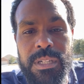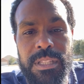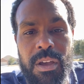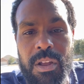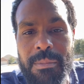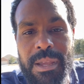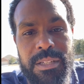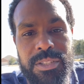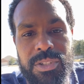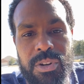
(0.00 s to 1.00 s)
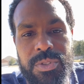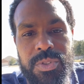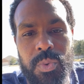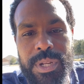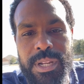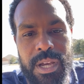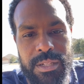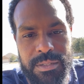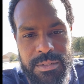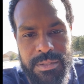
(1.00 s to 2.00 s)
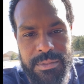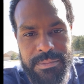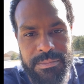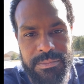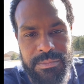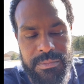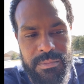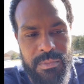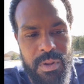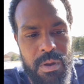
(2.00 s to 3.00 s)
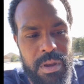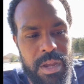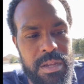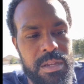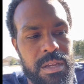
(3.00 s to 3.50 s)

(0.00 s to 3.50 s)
They automatically charge you $20. Okay?